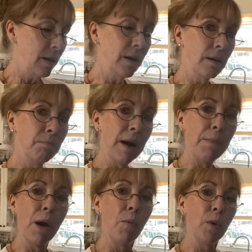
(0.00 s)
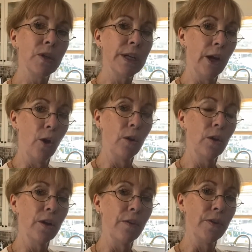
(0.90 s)
my mom will tell
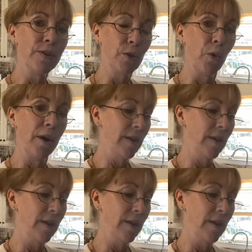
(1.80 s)
the story